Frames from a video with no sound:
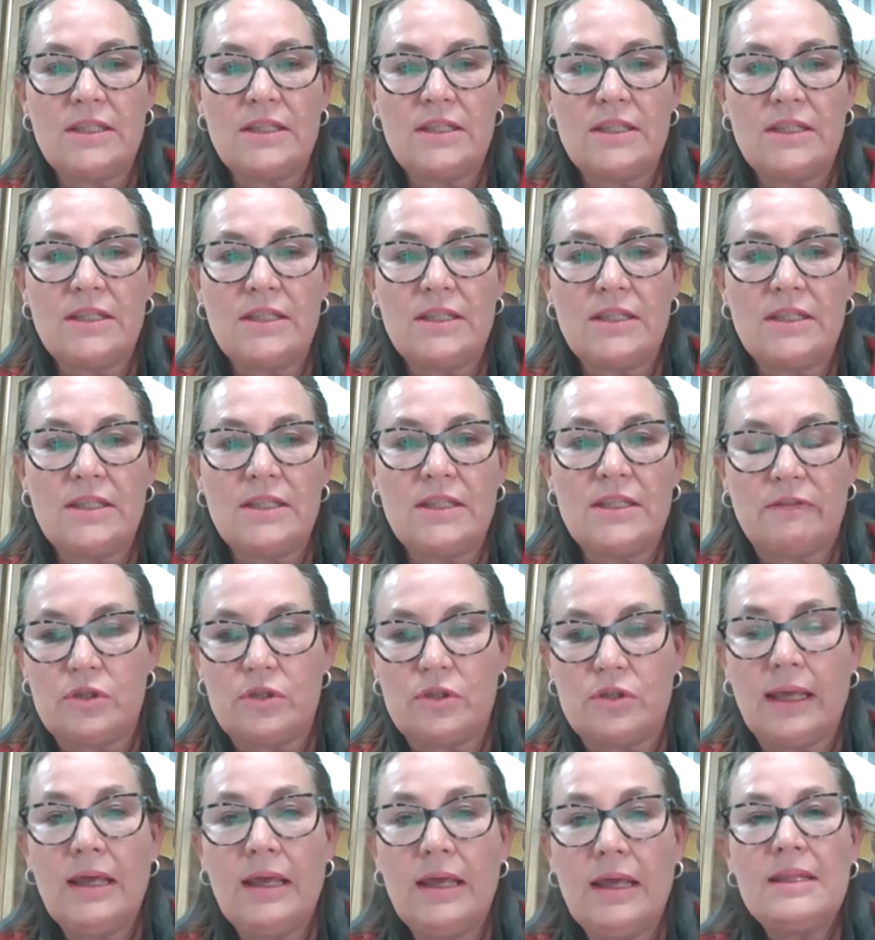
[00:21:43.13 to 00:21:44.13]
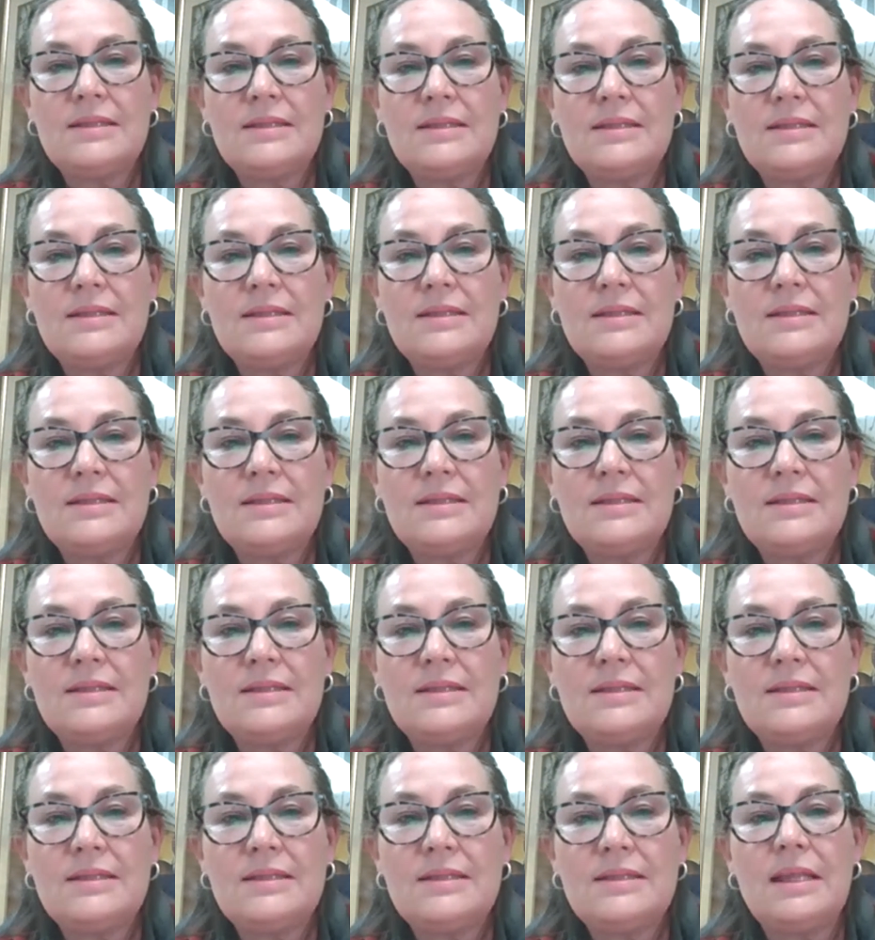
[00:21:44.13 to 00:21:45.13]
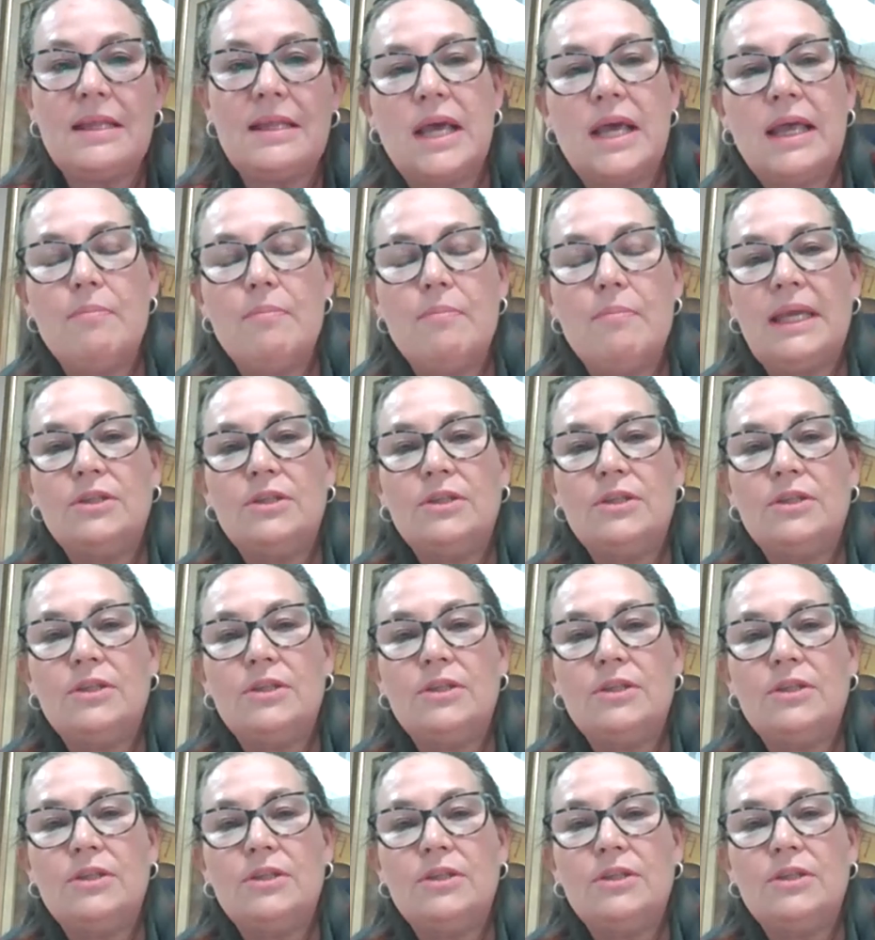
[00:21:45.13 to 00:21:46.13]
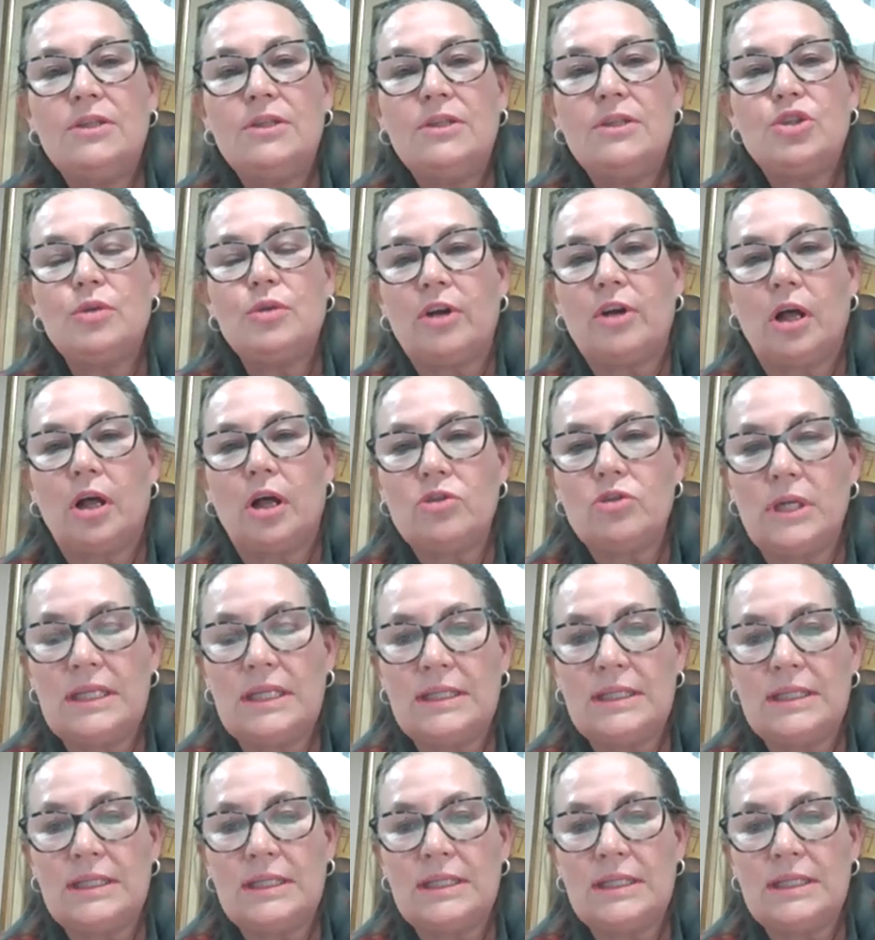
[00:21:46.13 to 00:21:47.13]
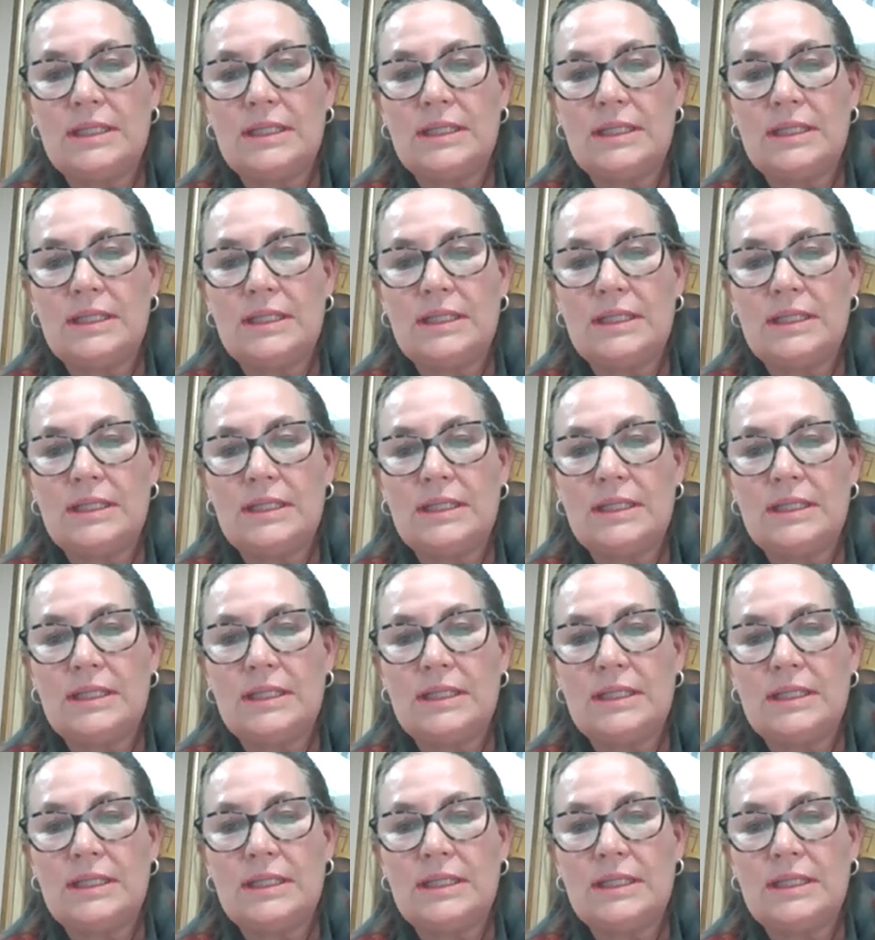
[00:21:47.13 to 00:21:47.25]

The second thing was, in terms of cultural intelligence,